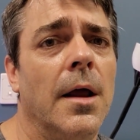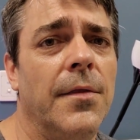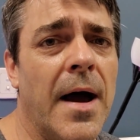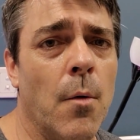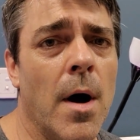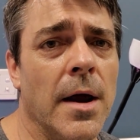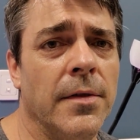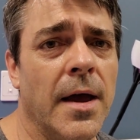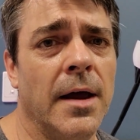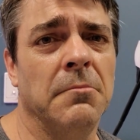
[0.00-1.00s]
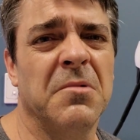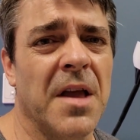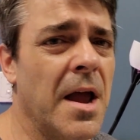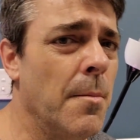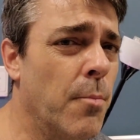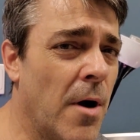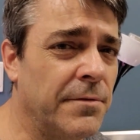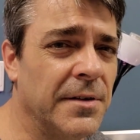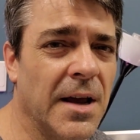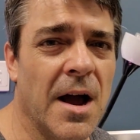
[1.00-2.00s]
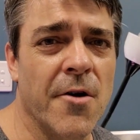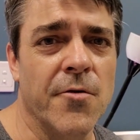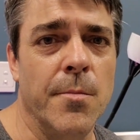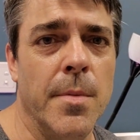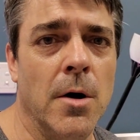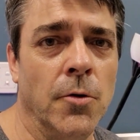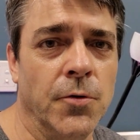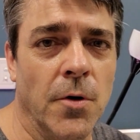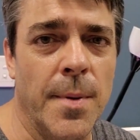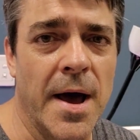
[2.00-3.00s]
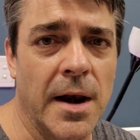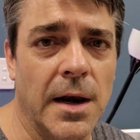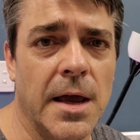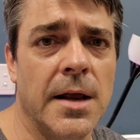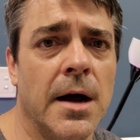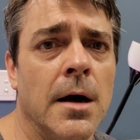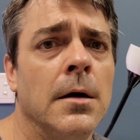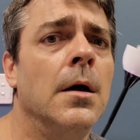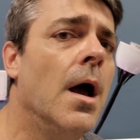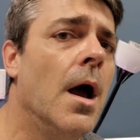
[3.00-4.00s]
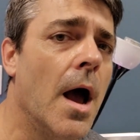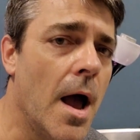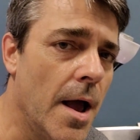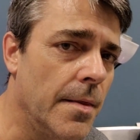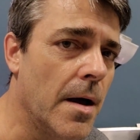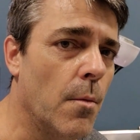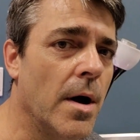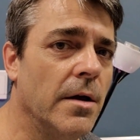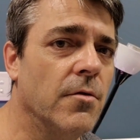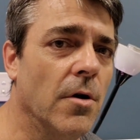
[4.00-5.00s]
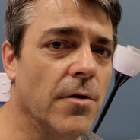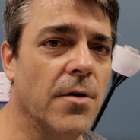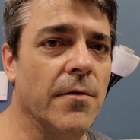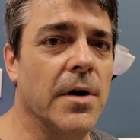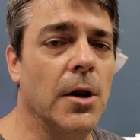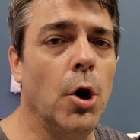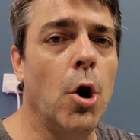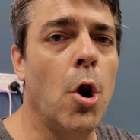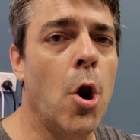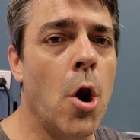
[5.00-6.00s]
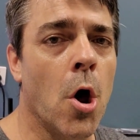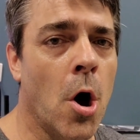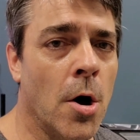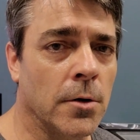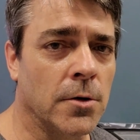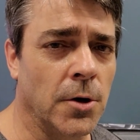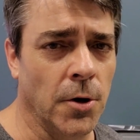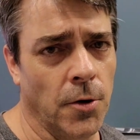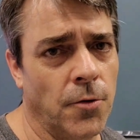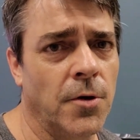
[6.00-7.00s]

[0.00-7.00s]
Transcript: That way then, say roughly 100 ml to about 1 litre, and that way you've got yourself a lot to use.